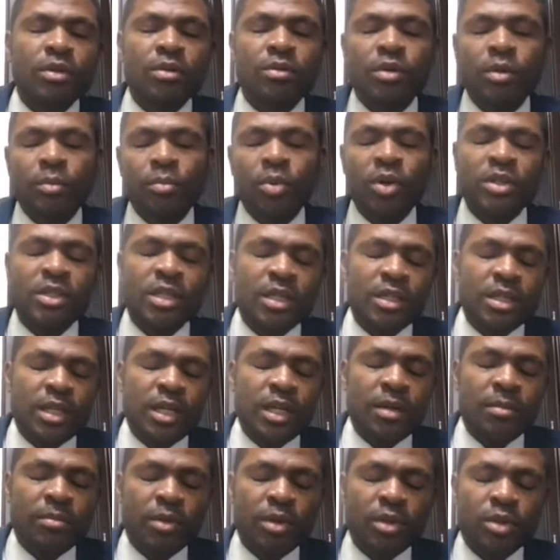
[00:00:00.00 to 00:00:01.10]
reported
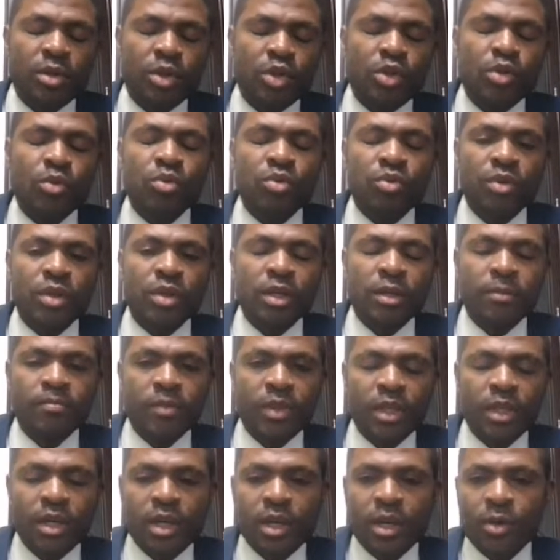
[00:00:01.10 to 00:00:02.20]
Q3
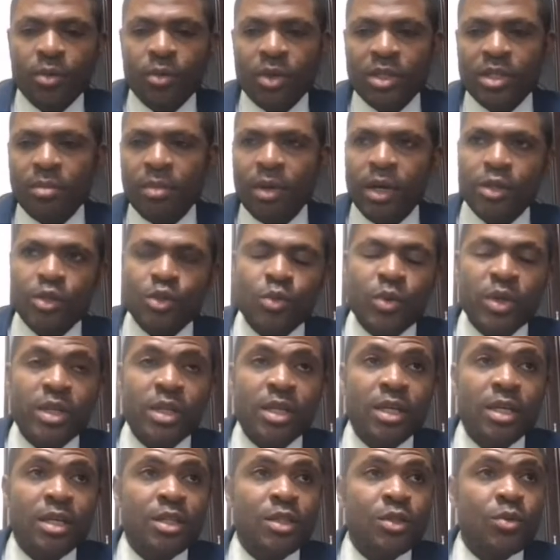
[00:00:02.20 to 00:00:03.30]
was about
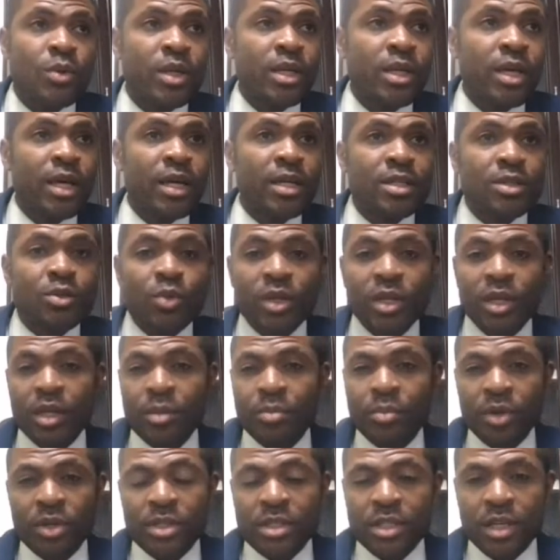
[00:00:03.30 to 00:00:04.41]

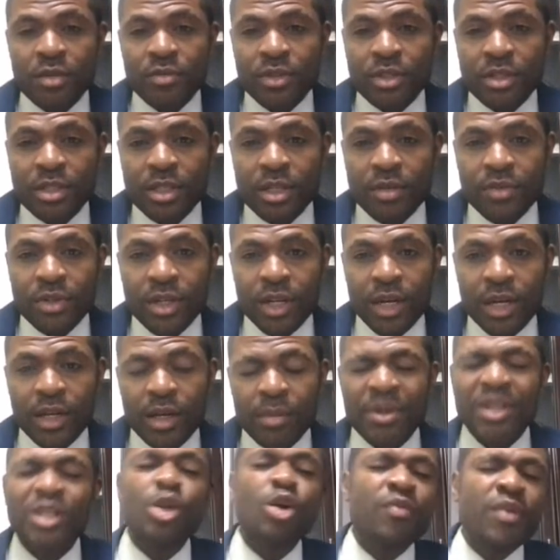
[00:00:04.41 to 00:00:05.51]
28.779,
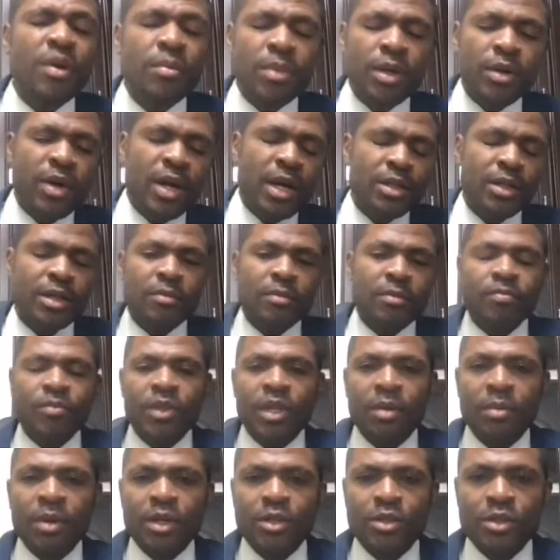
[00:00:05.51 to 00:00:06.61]
about November rather,
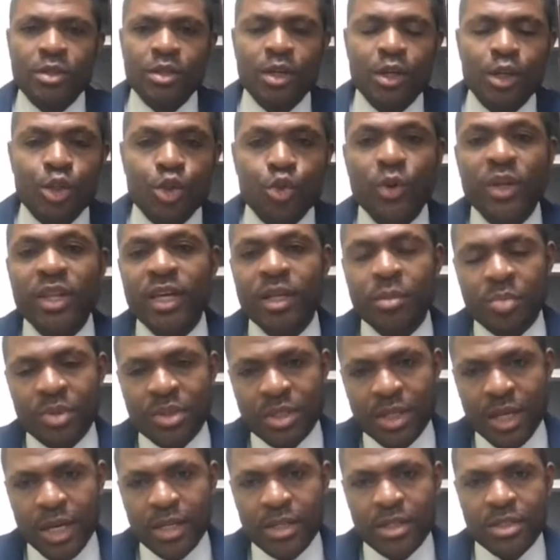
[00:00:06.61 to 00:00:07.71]
about
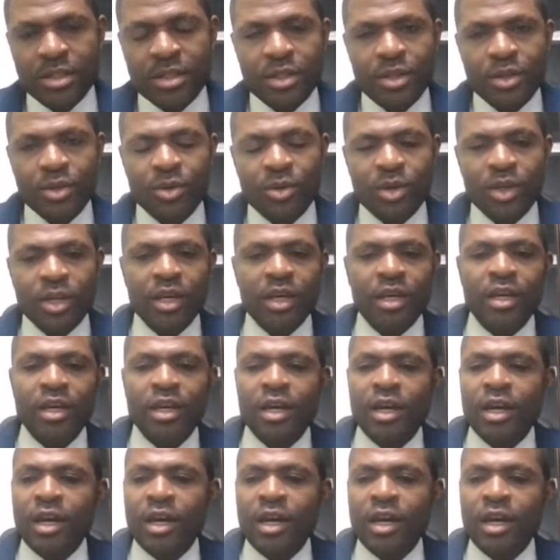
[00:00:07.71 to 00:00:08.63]
28%. Okay.